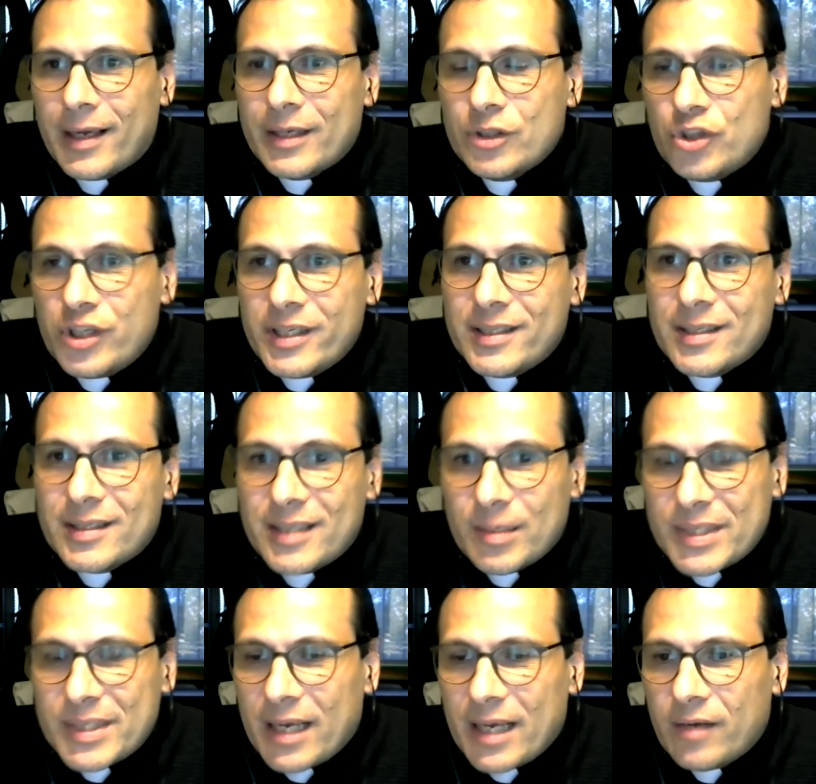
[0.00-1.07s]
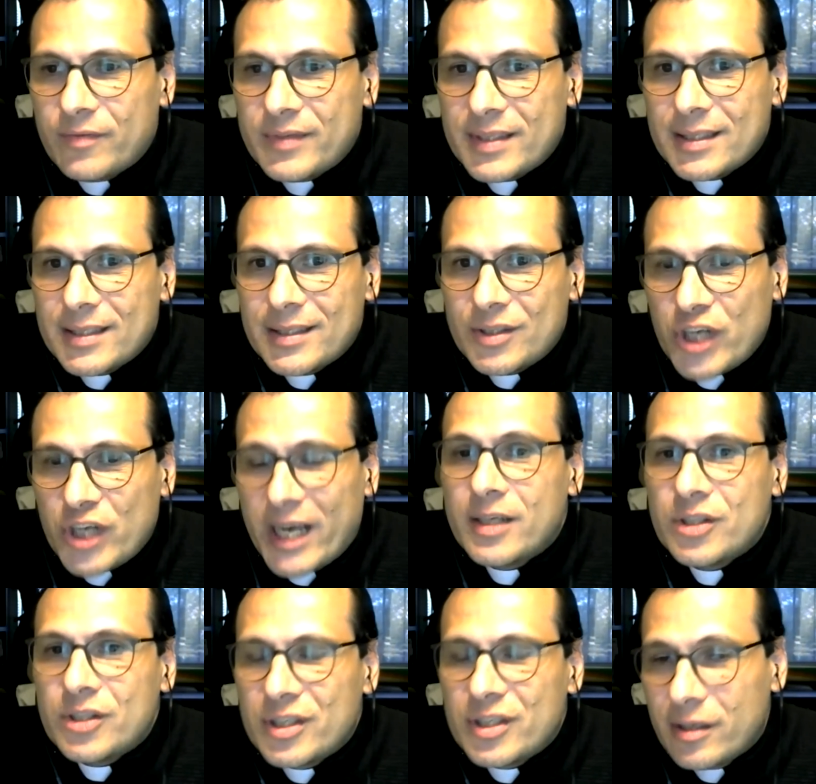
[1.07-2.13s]
Jesus himself
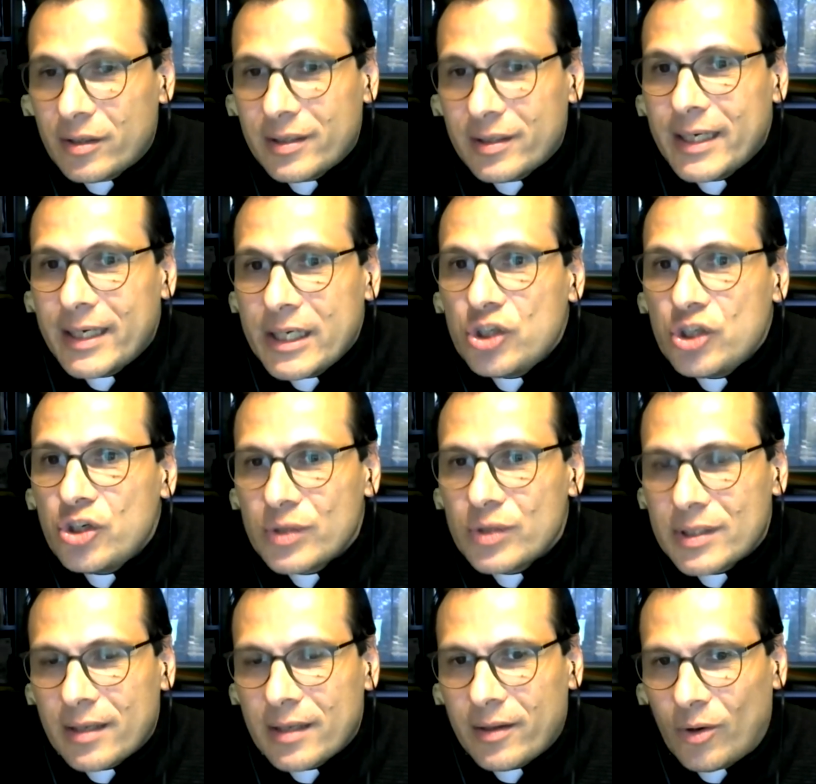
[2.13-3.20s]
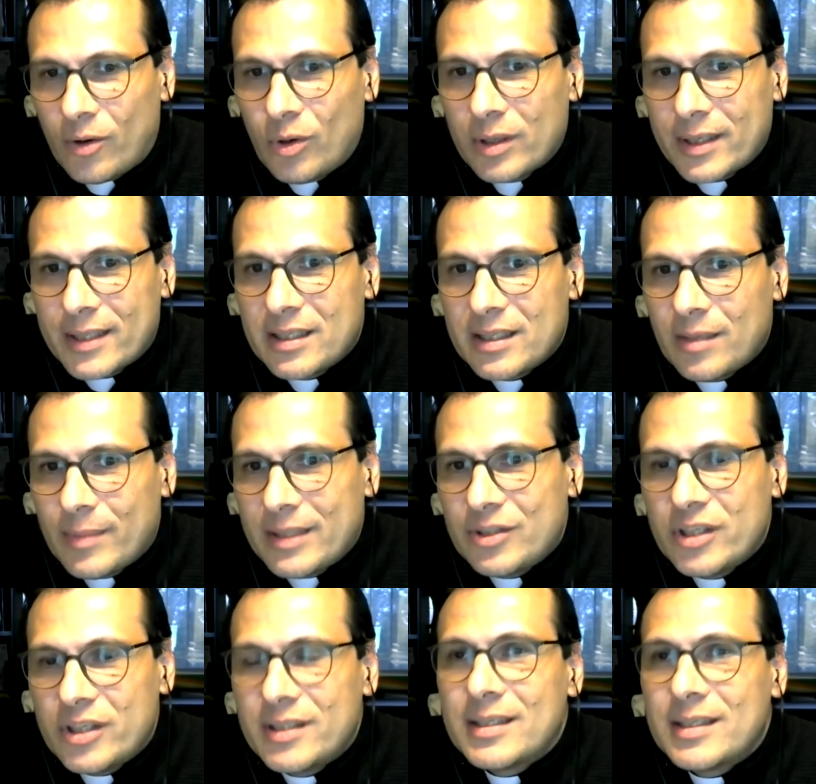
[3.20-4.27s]
challenged certain issues in the Old Testament.
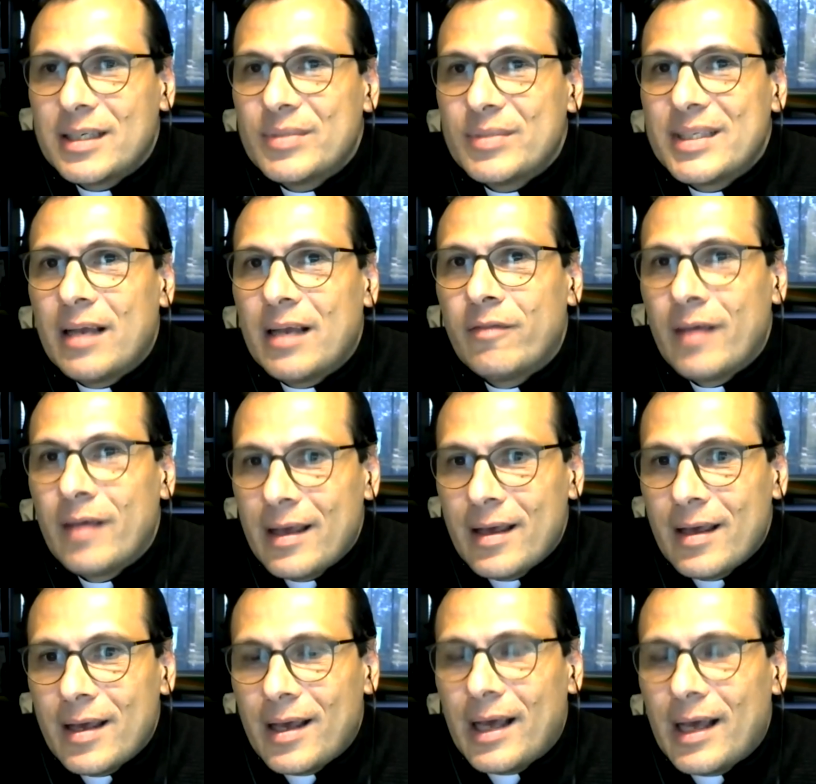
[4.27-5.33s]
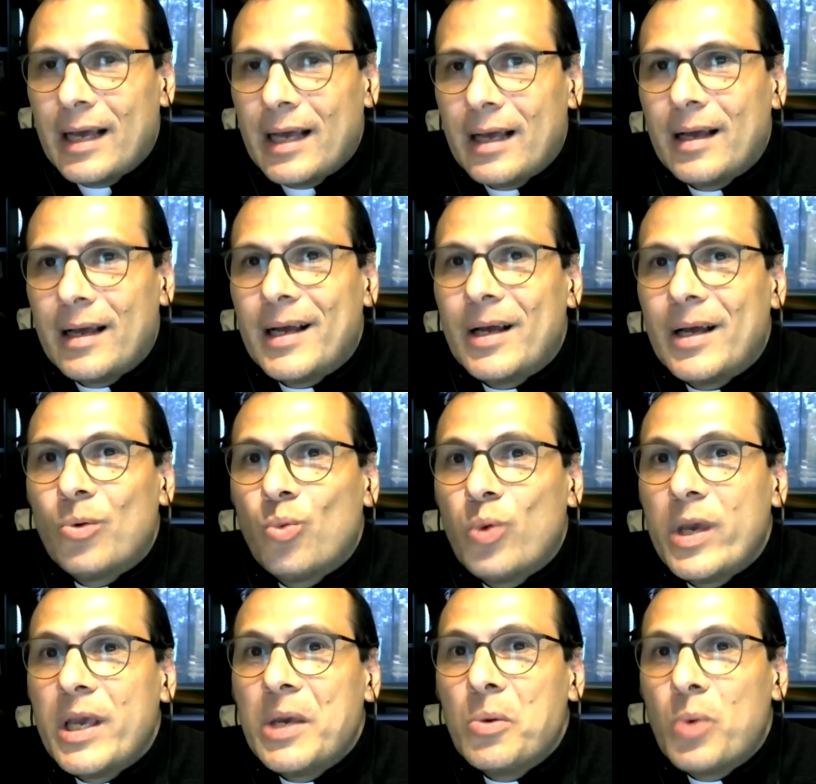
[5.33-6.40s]
Jesus himself,
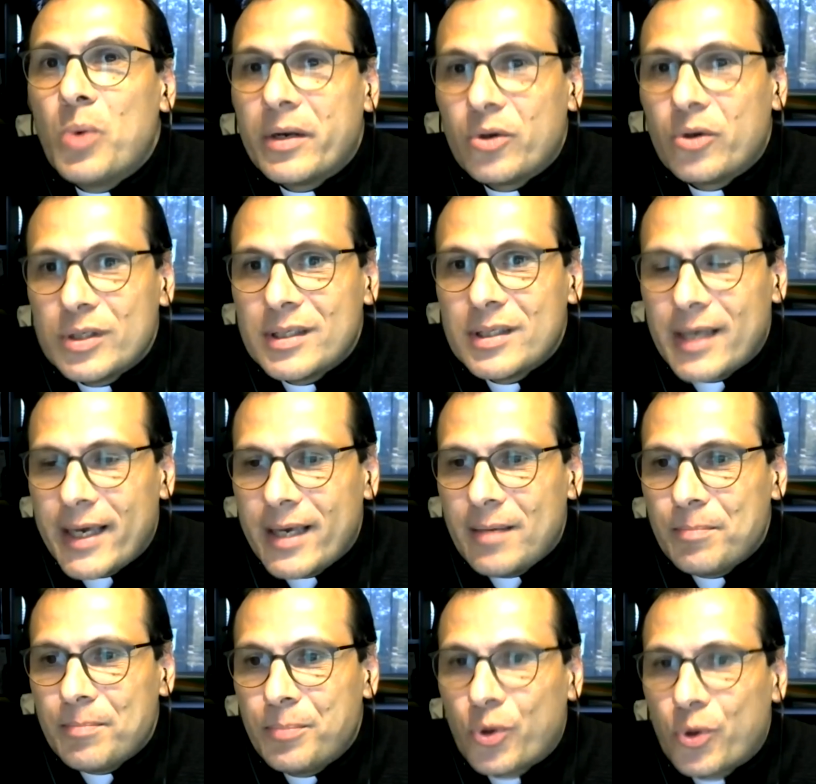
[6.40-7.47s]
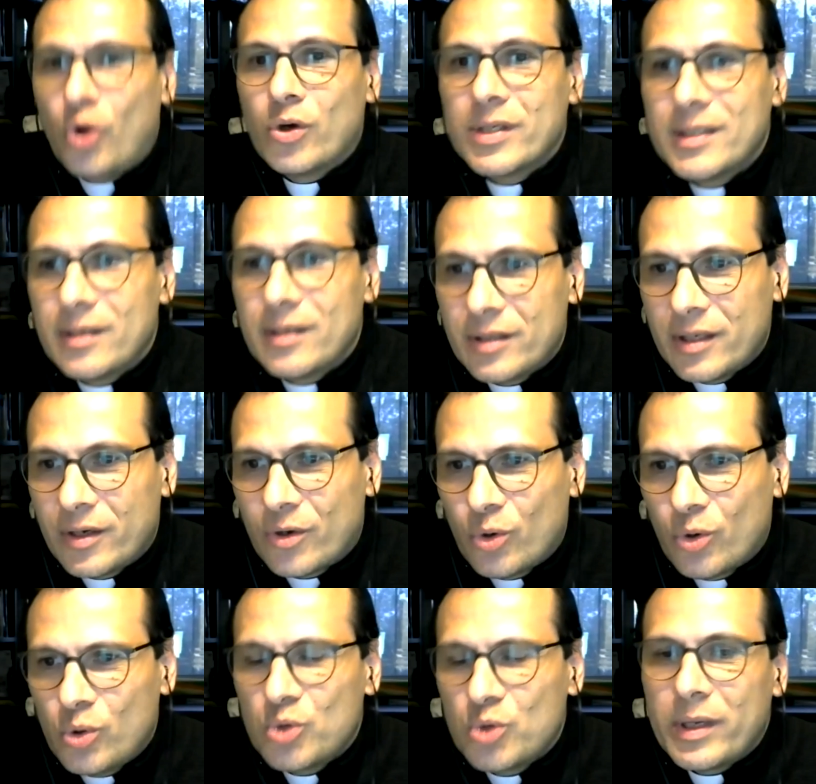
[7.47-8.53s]
one could say, broke certain
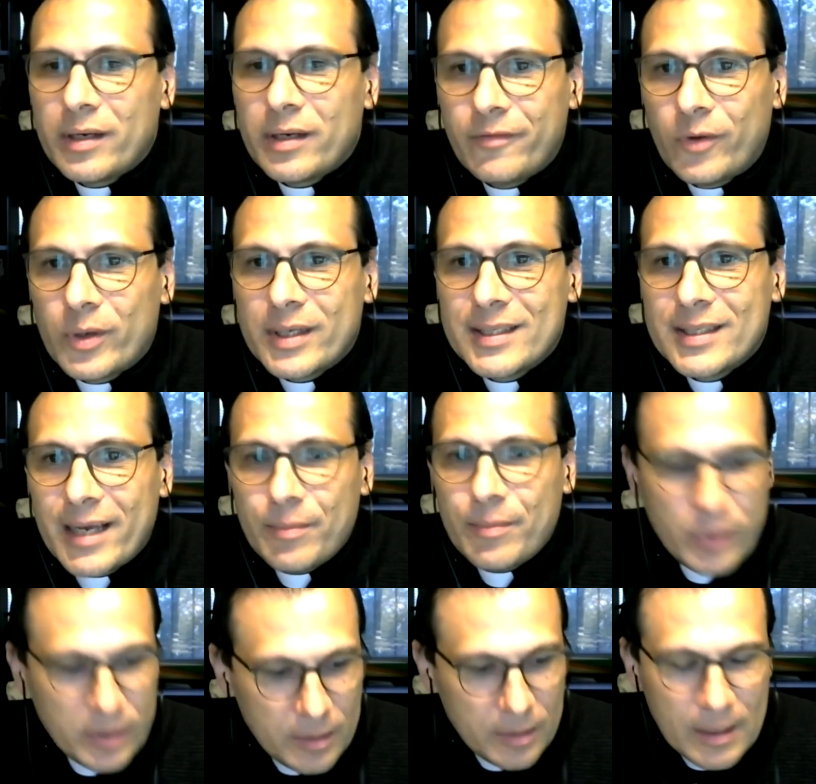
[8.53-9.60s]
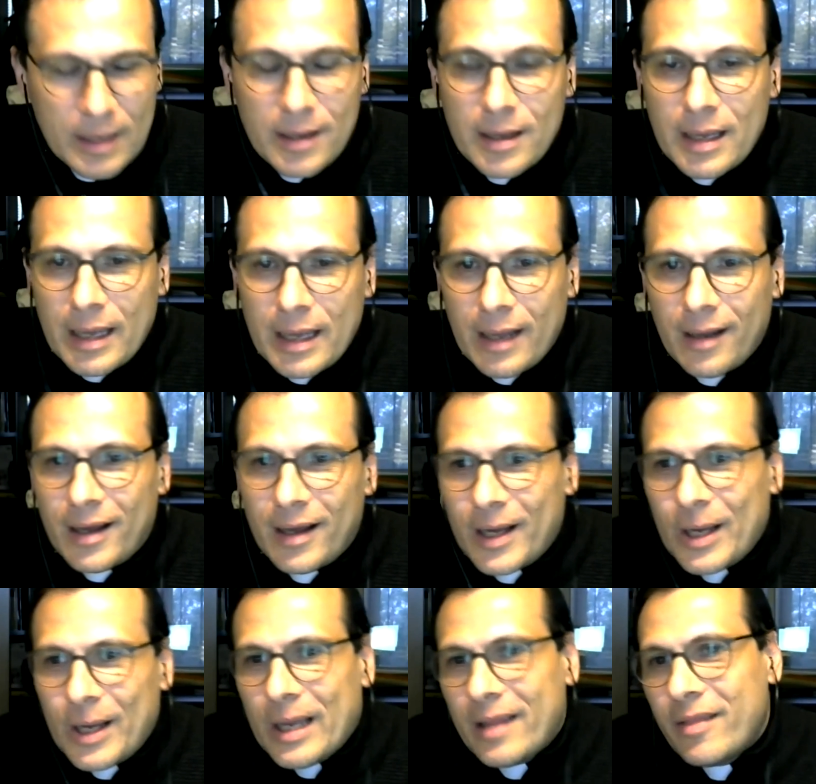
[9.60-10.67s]
rules when, for example,
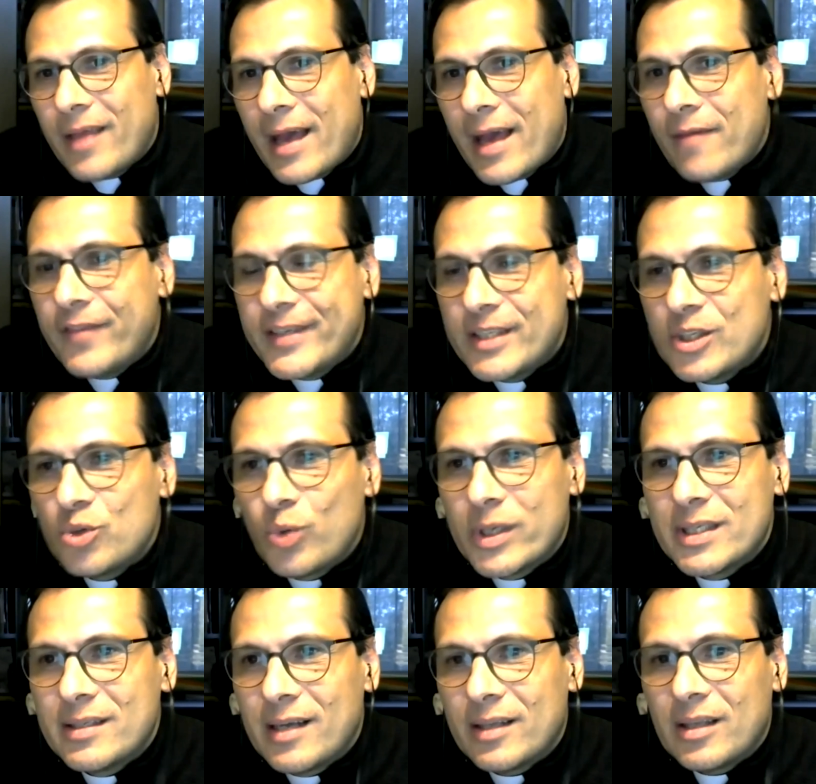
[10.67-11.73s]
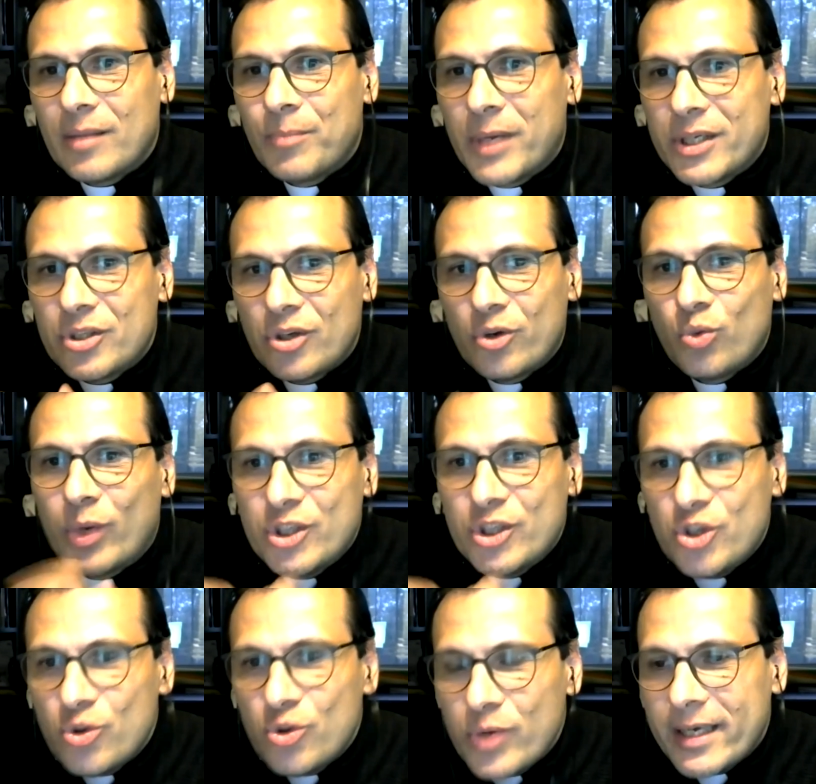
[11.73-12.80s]
the emphasis was not much on what
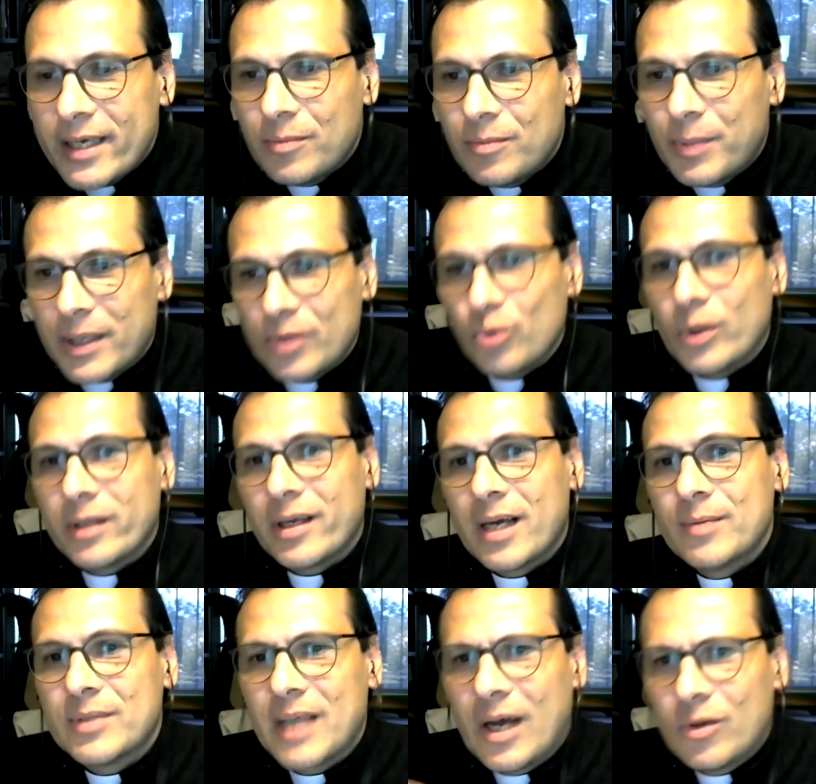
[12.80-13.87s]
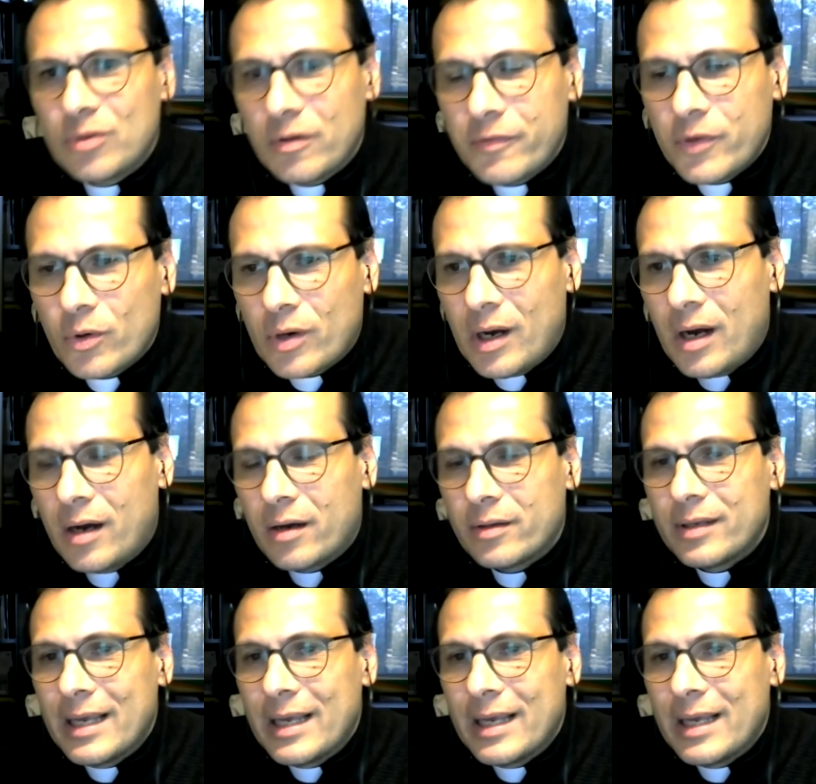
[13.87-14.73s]
you eat, but what comes out of your heart.